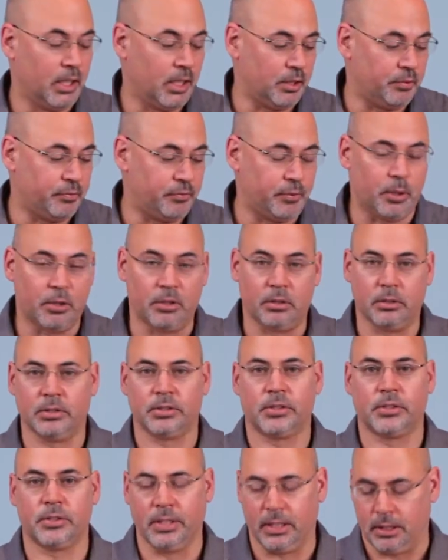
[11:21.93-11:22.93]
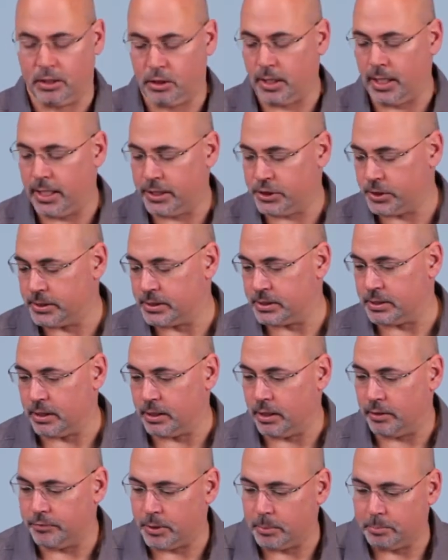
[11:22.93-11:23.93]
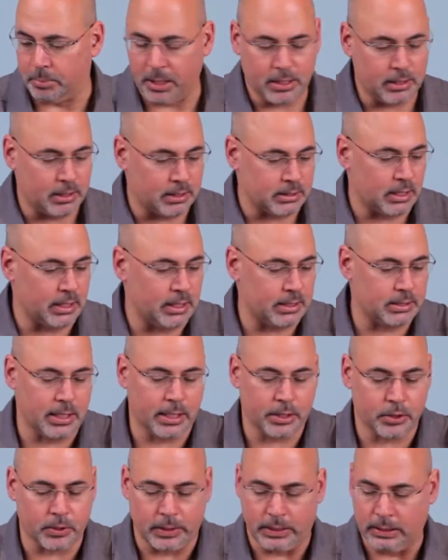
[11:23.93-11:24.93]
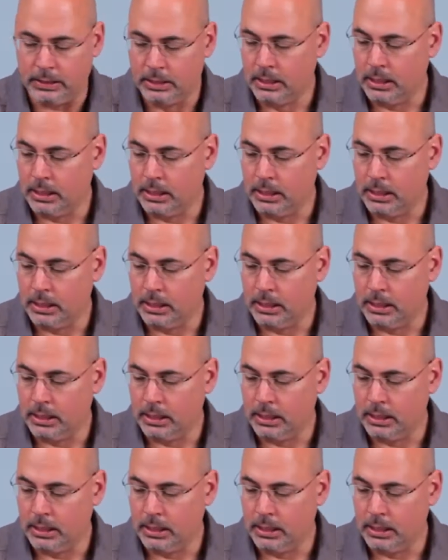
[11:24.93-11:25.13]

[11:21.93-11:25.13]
falls and crashes, enough to bend these legs actually,